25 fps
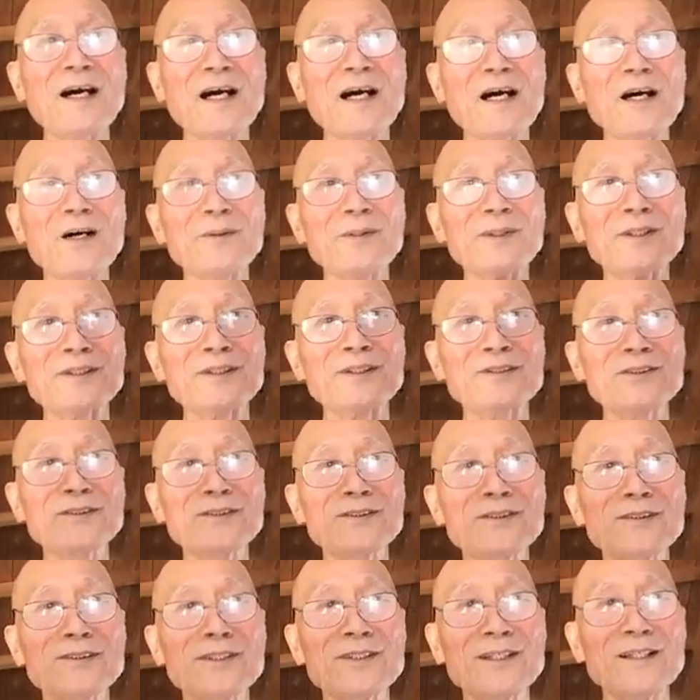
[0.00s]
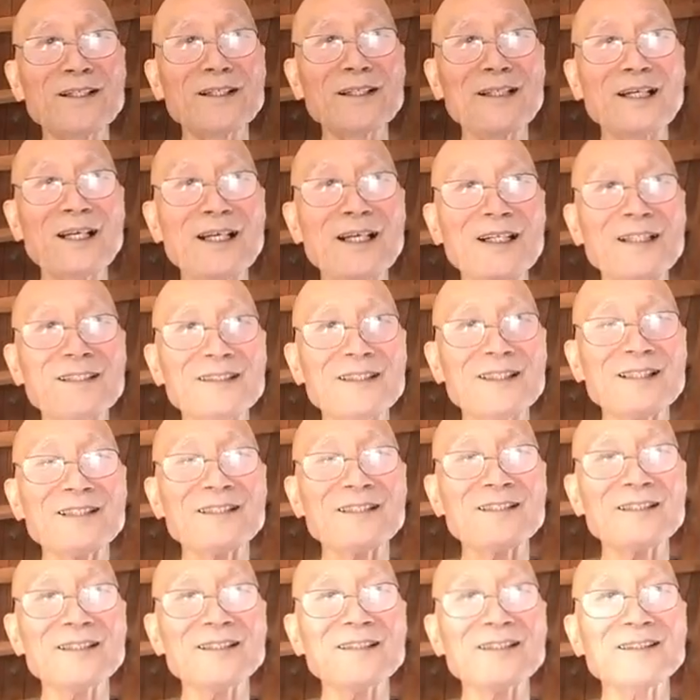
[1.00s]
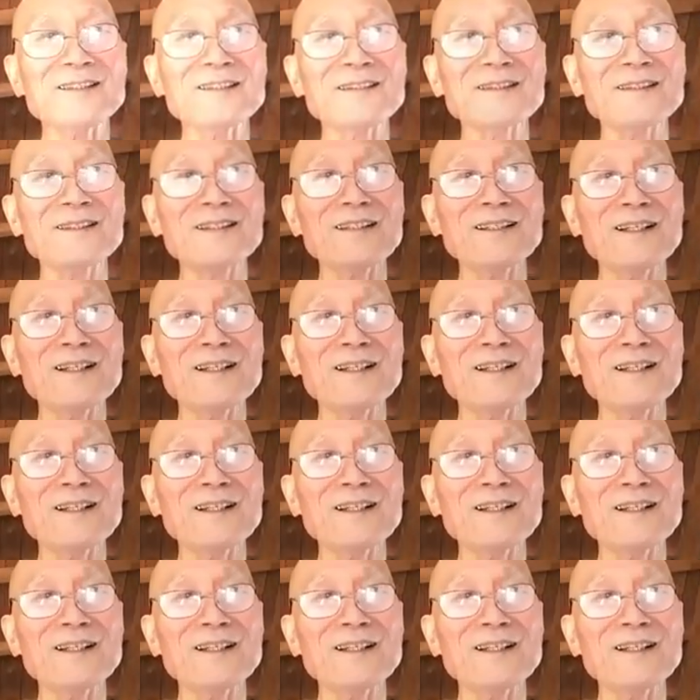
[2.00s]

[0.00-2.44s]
Our truth existence,